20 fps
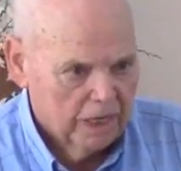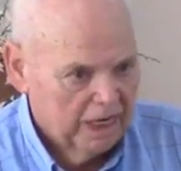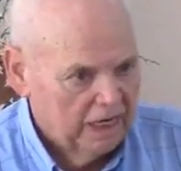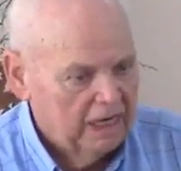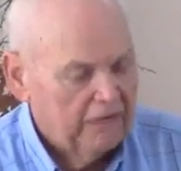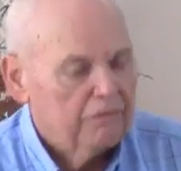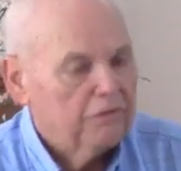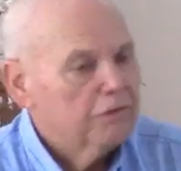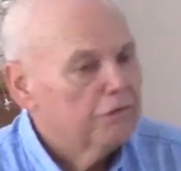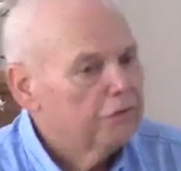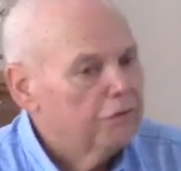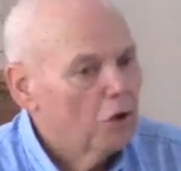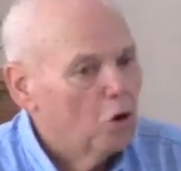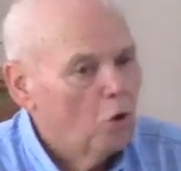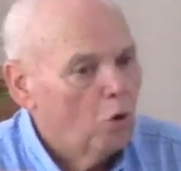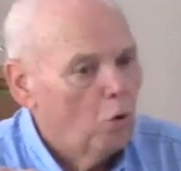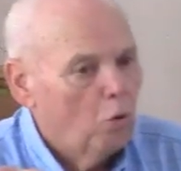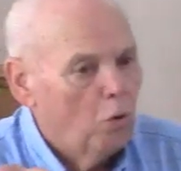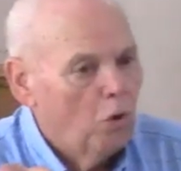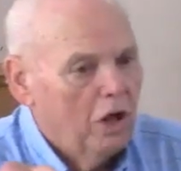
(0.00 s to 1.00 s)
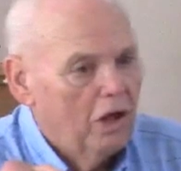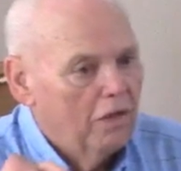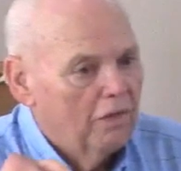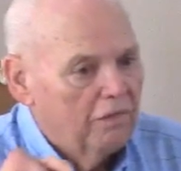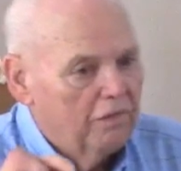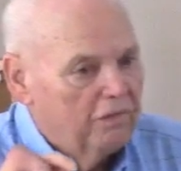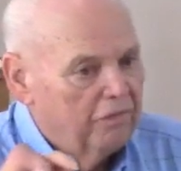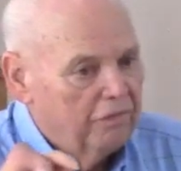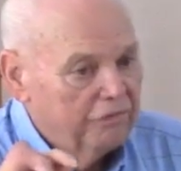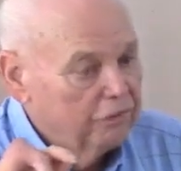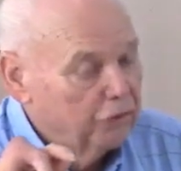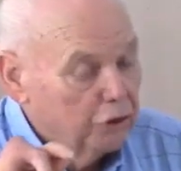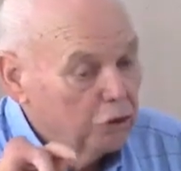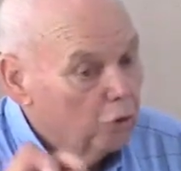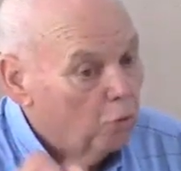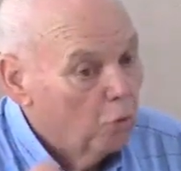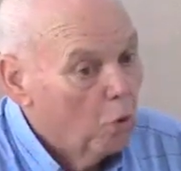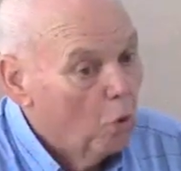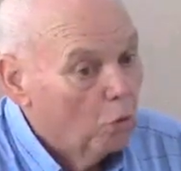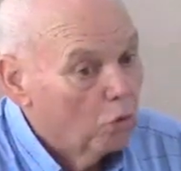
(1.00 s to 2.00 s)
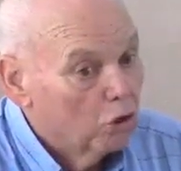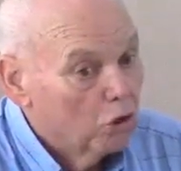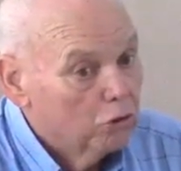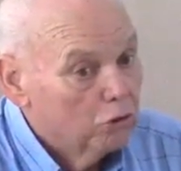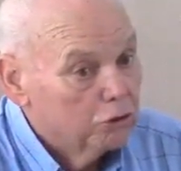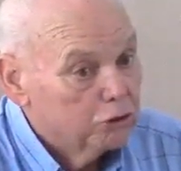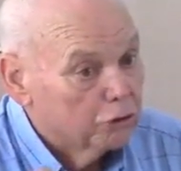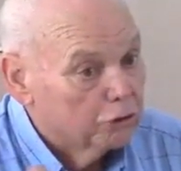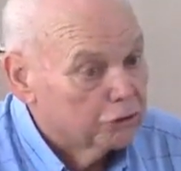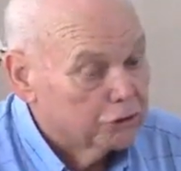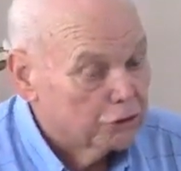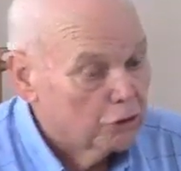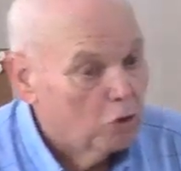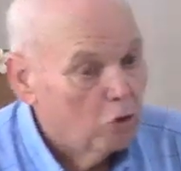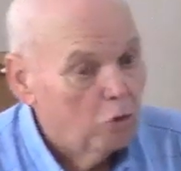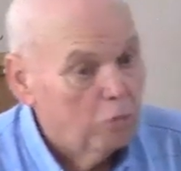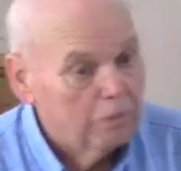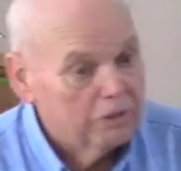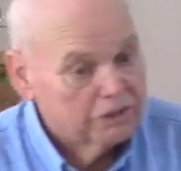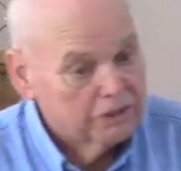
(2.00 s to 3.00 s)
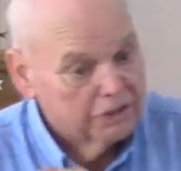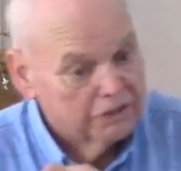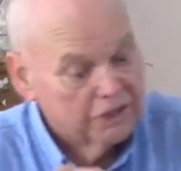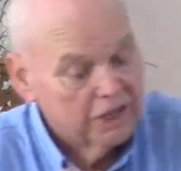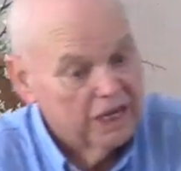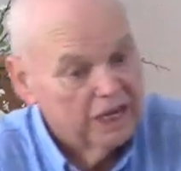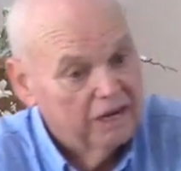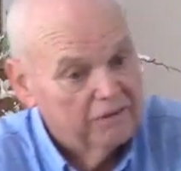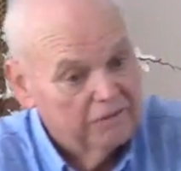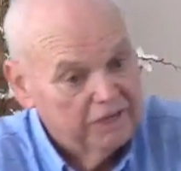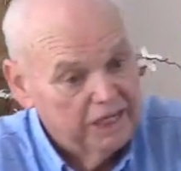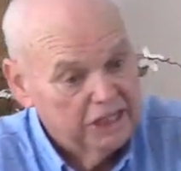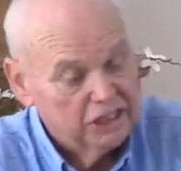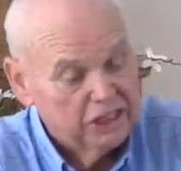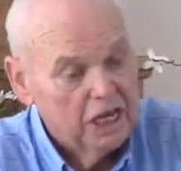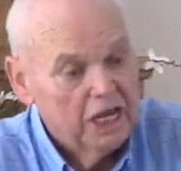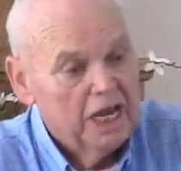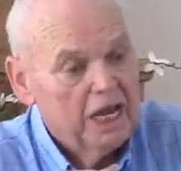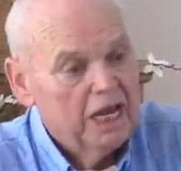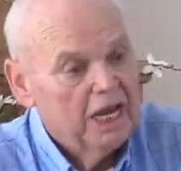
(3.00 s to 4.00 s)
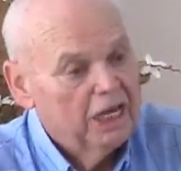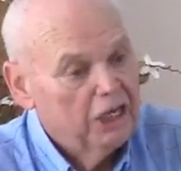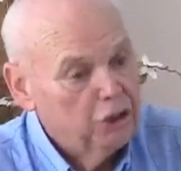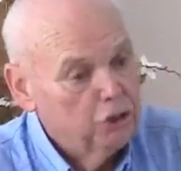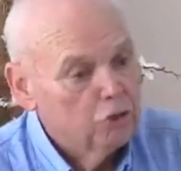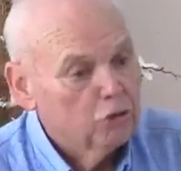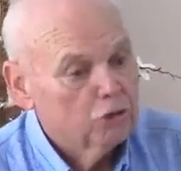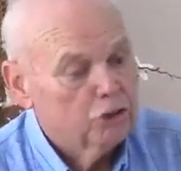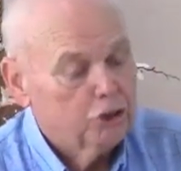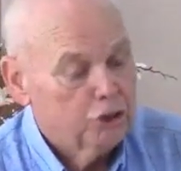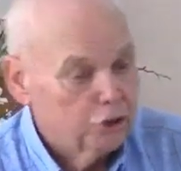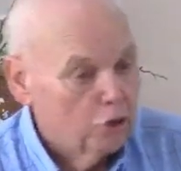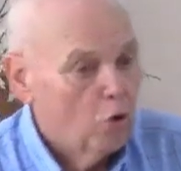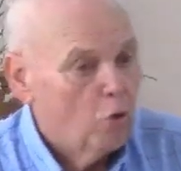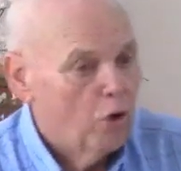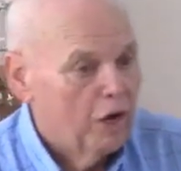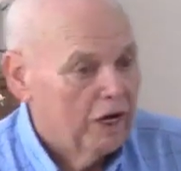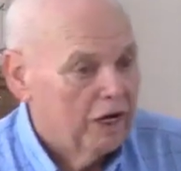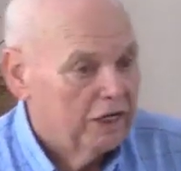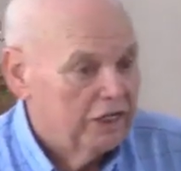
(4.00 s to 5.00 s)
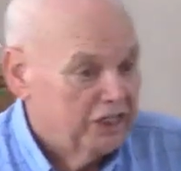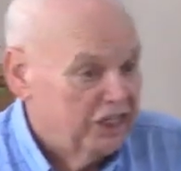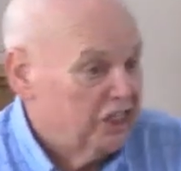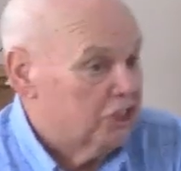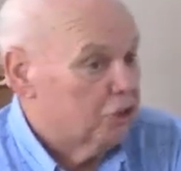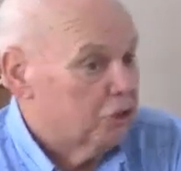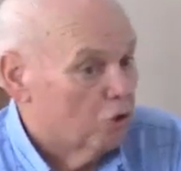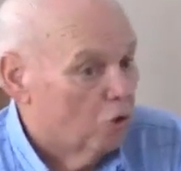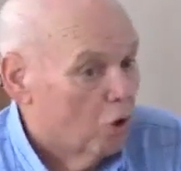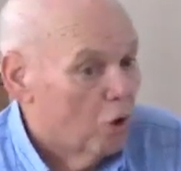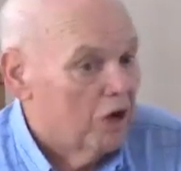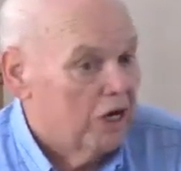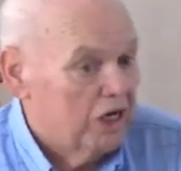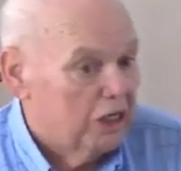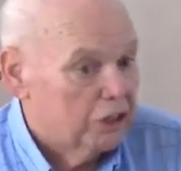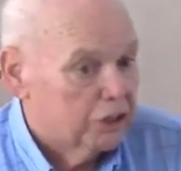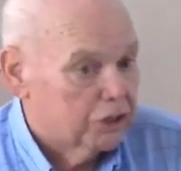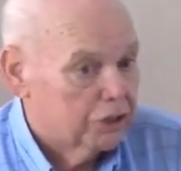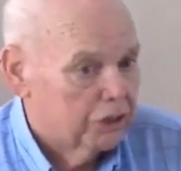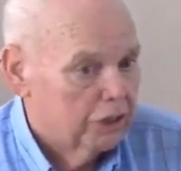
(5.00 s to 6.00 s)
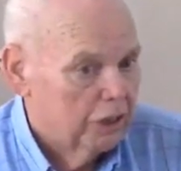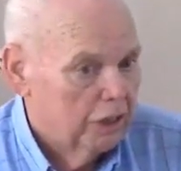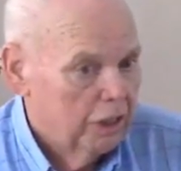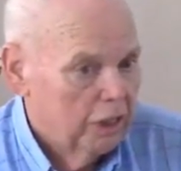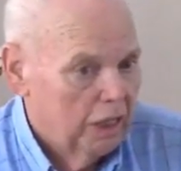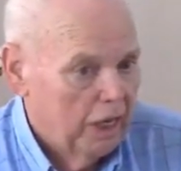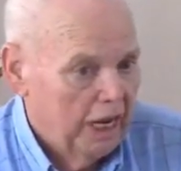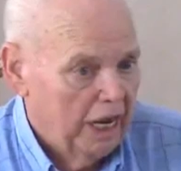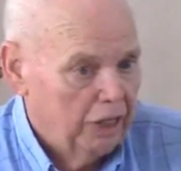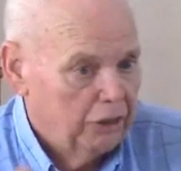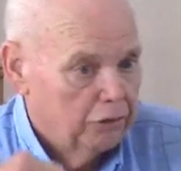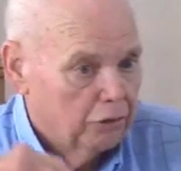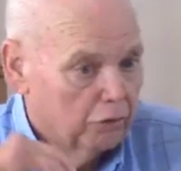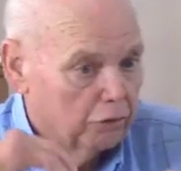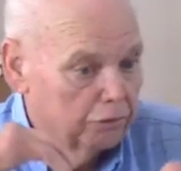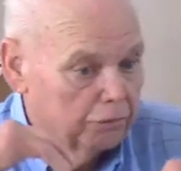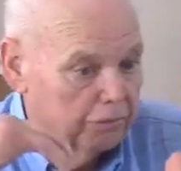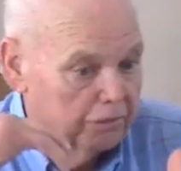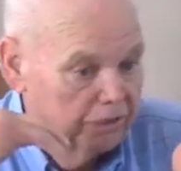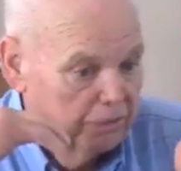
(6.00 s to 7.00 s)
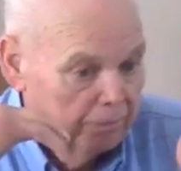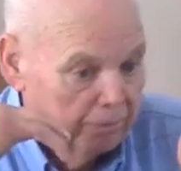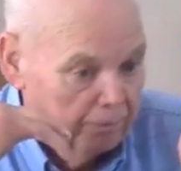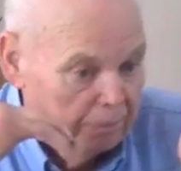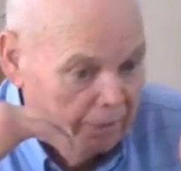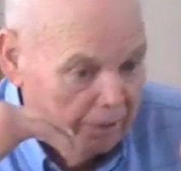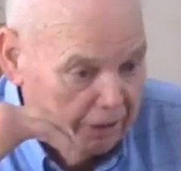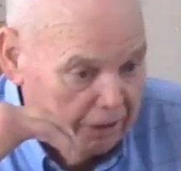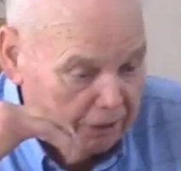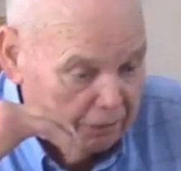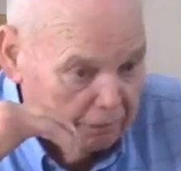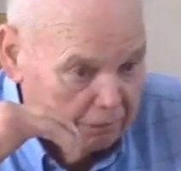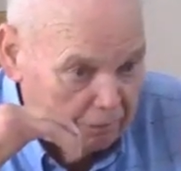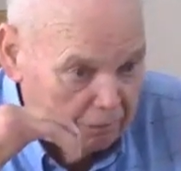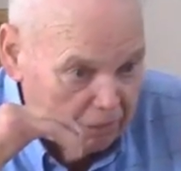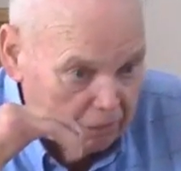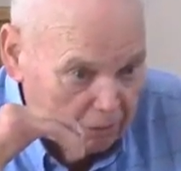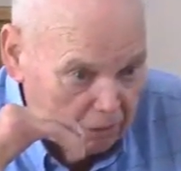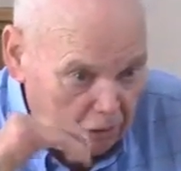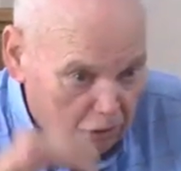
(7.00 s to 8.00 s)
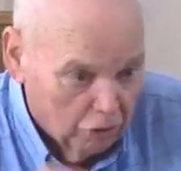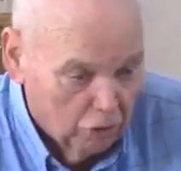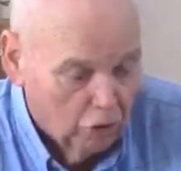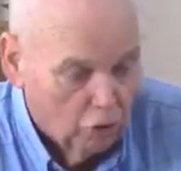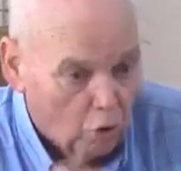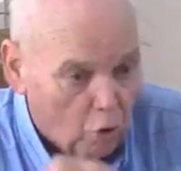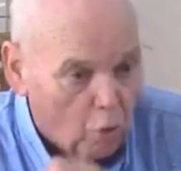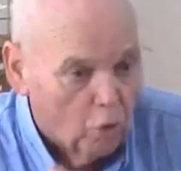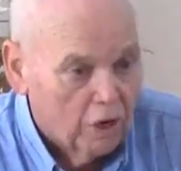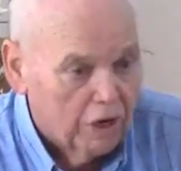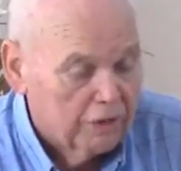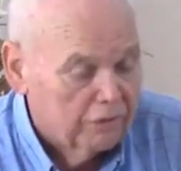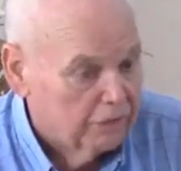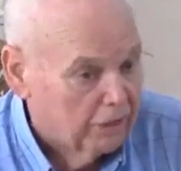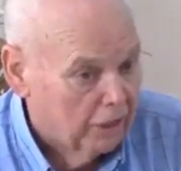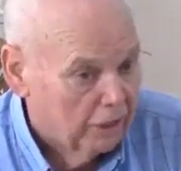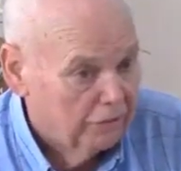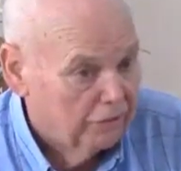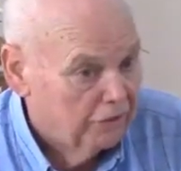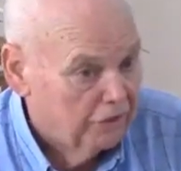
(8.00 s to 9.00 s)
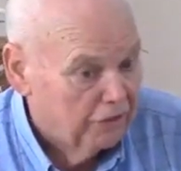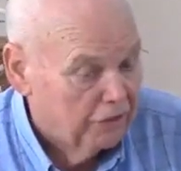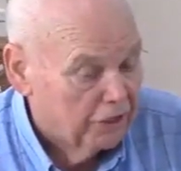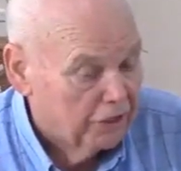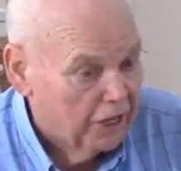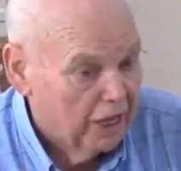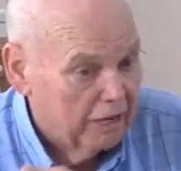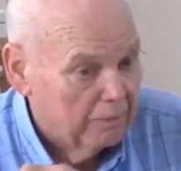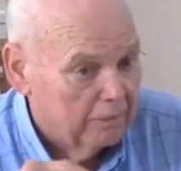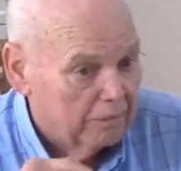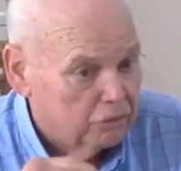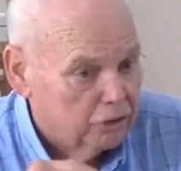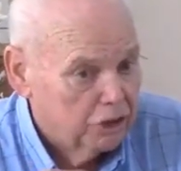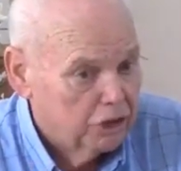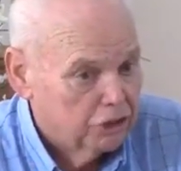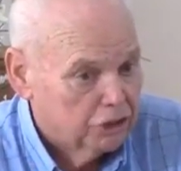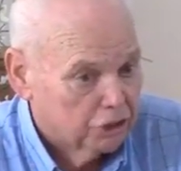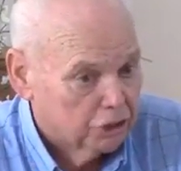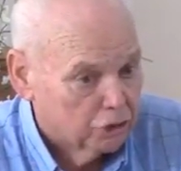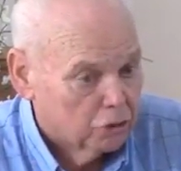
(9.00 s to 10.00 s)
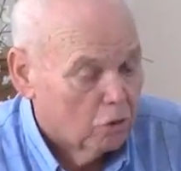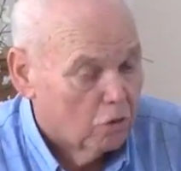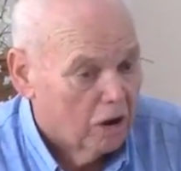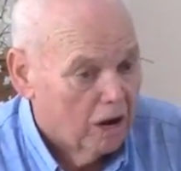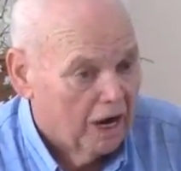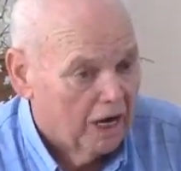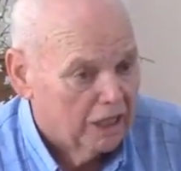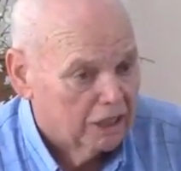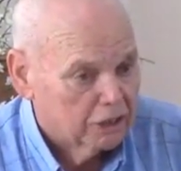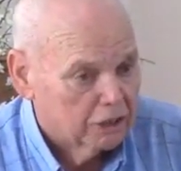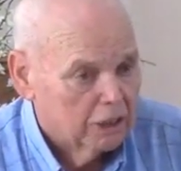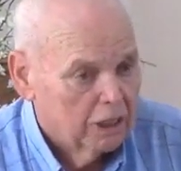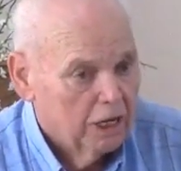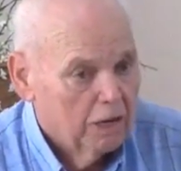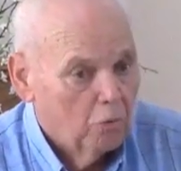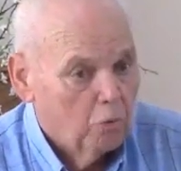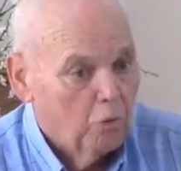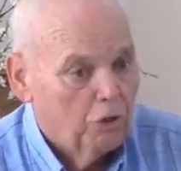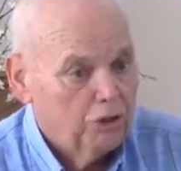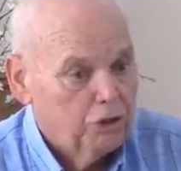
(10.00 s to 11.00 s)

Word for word: Even though you won't lose your soul, but the thing of this, you're showing a disgrace and you're lowering the, the name of Jesus Christ. Right.